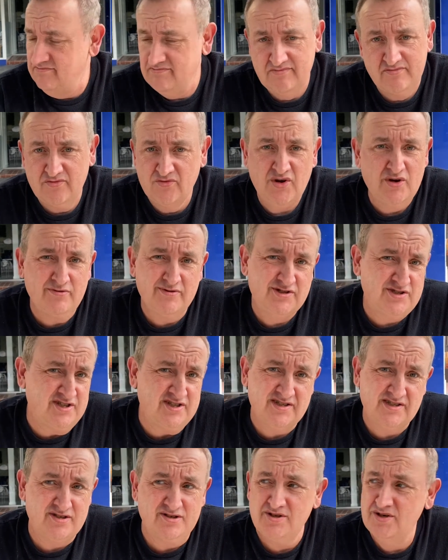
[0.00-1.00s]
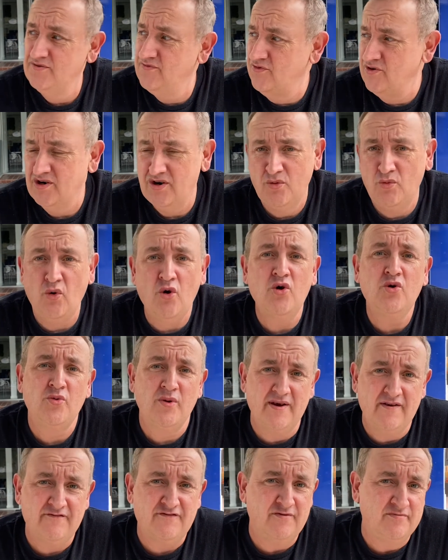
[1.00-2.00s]
We were just we're a
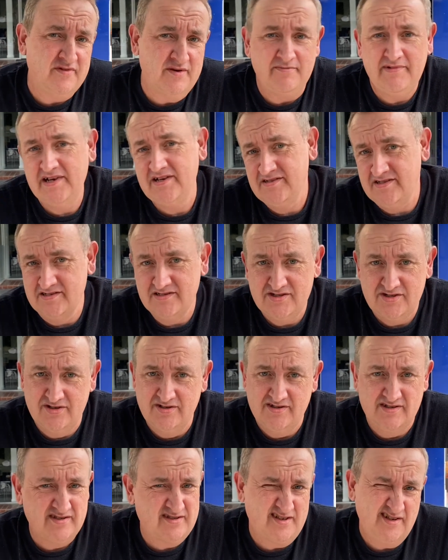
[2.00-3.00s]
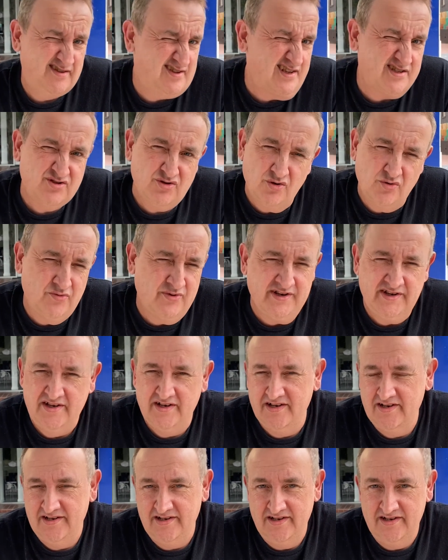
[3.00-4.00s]
walkway from the mountains to the sea. That's all we
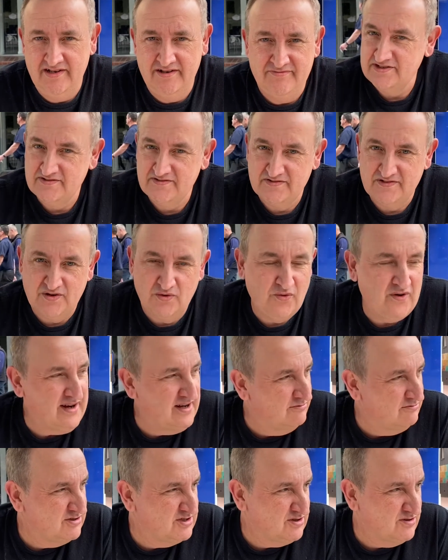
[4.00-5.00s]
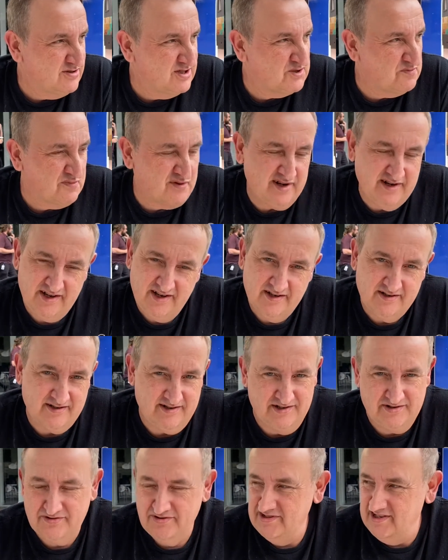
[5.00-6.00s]
are here. The way it was all spread out
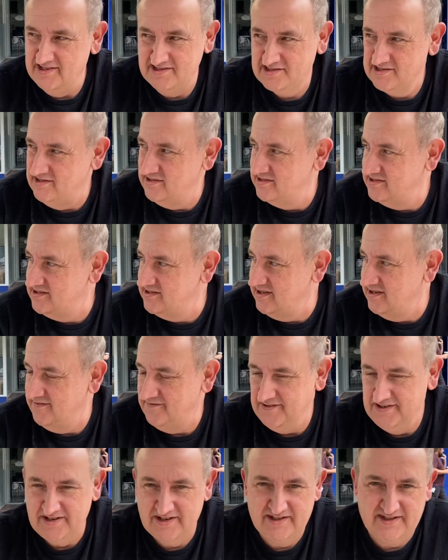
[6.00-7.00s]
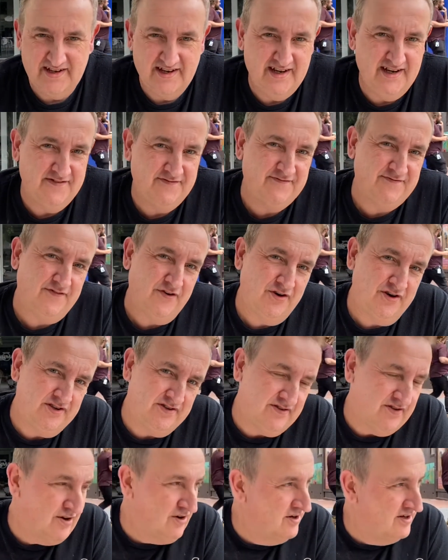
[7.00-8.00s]
and all that sort of stuff, you know, they had
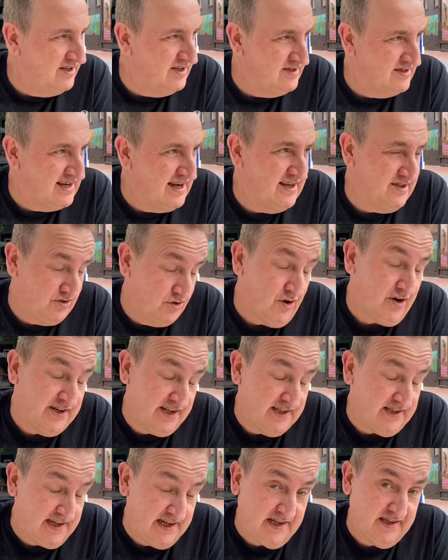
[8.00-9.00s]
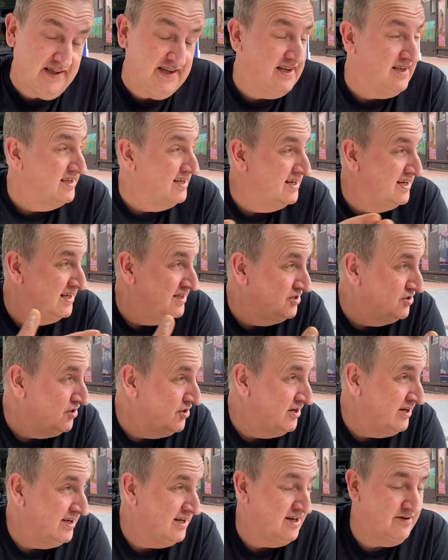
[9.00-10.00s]
fine dining, they had dining down there, they had
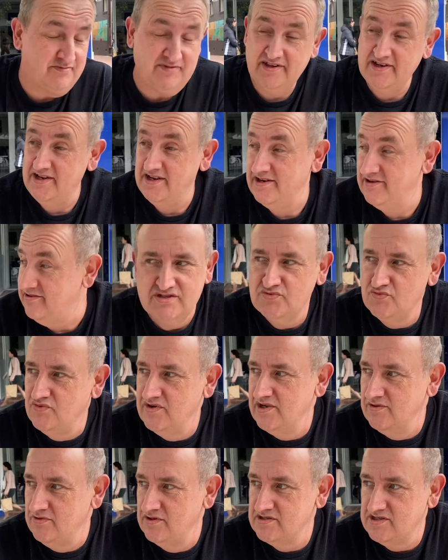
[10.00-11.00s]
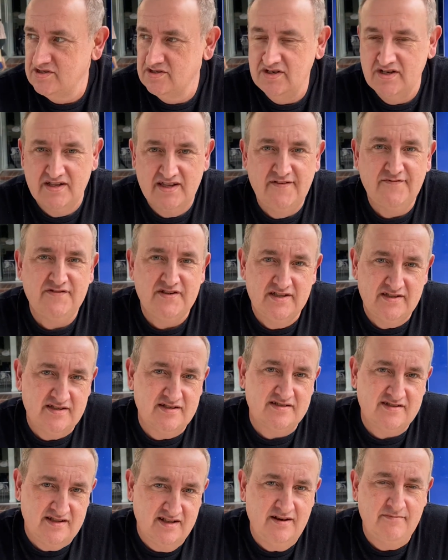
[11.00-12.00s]
dining up there. We were sort of left in
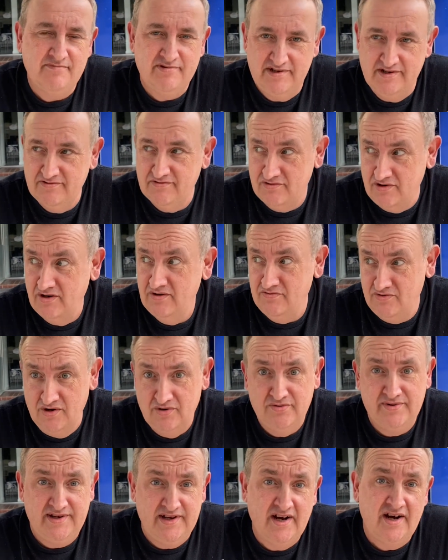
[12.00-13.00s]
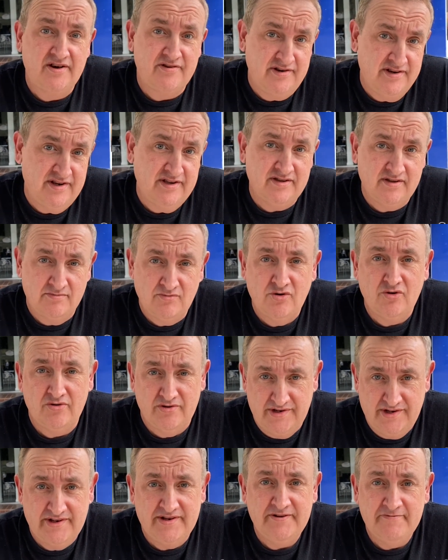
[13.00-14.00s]
the slump here, right where we are here in the mall, you know.